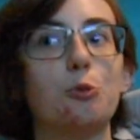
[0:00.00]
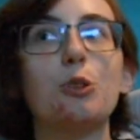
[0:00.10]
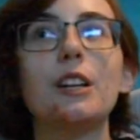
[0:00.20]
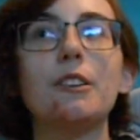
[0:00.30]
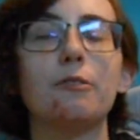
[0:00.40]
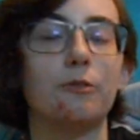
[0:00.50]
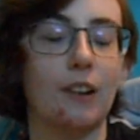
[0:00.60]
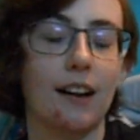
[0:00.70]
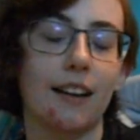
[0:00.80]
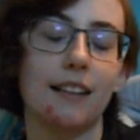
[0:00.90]

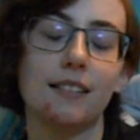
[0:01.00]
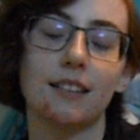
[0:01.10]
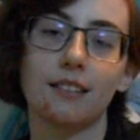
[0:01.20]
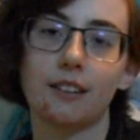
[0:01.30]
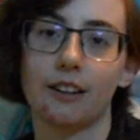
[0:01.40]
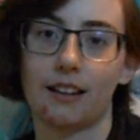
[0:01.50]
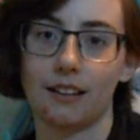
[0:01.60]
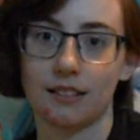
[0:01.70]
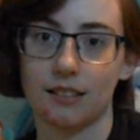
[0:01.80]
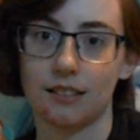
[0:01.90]
re-find their
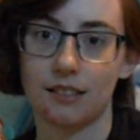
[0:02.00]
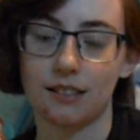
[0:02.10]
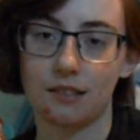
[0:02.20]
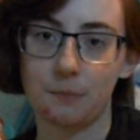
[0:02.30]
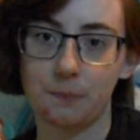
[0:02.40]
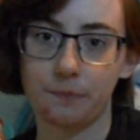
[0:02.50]
cousins.